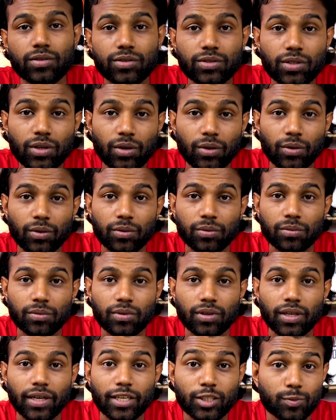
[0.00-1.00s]
So
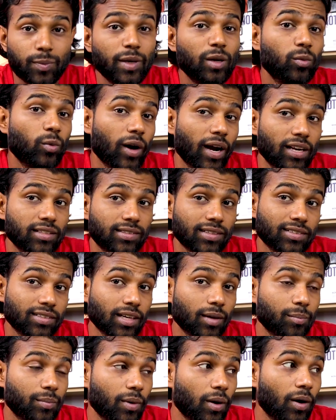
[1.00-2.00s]
it's been a while since
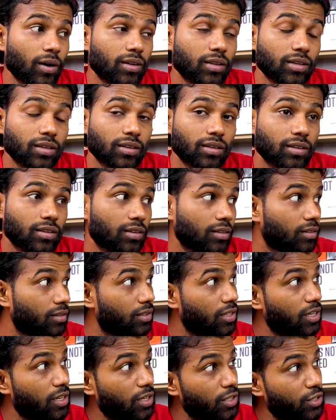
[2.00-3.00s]
I bought
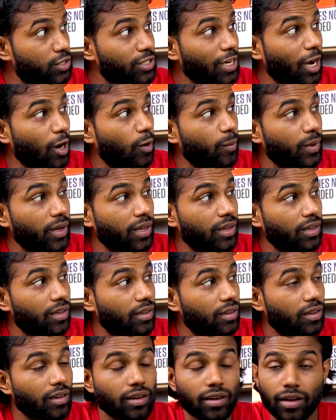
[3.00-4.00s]
the Xiaomi
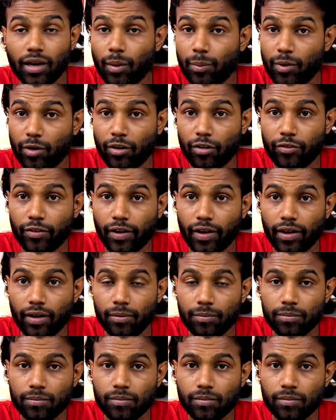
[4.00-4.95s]
Air Purifier,